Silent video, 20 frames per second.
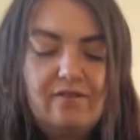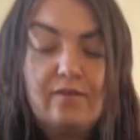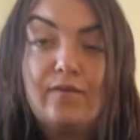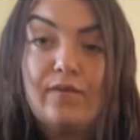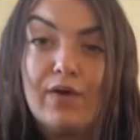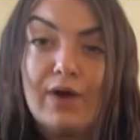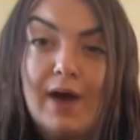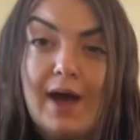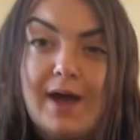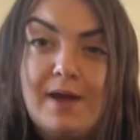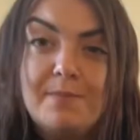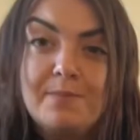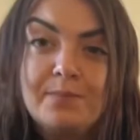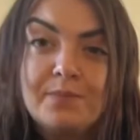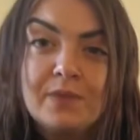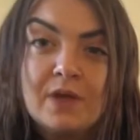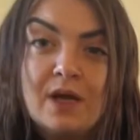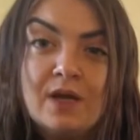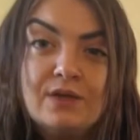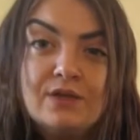Okay,
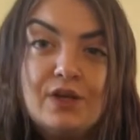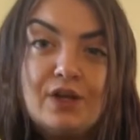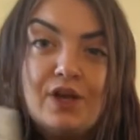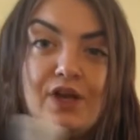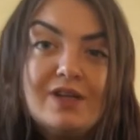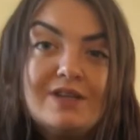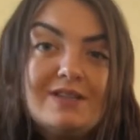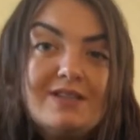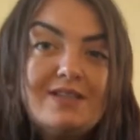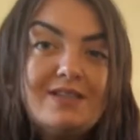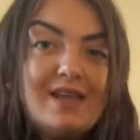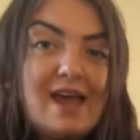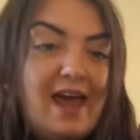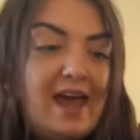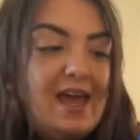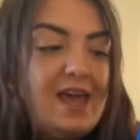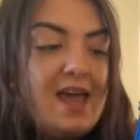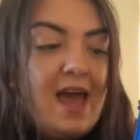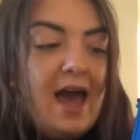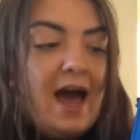so you can
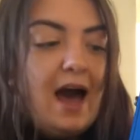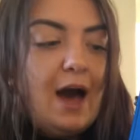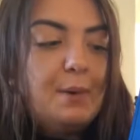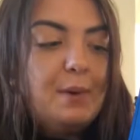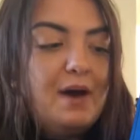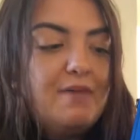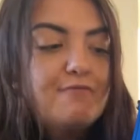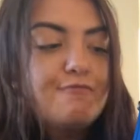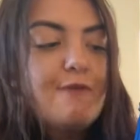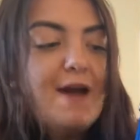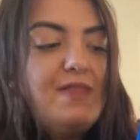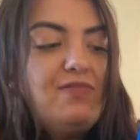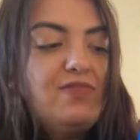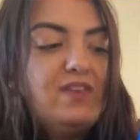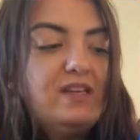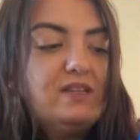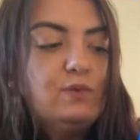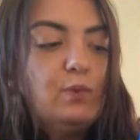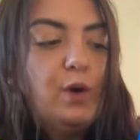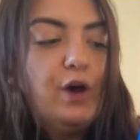see how I've read
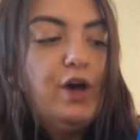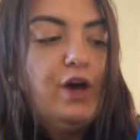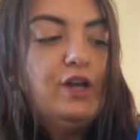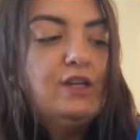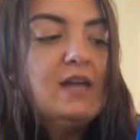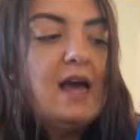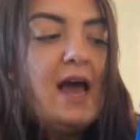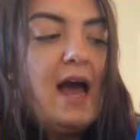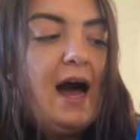this word,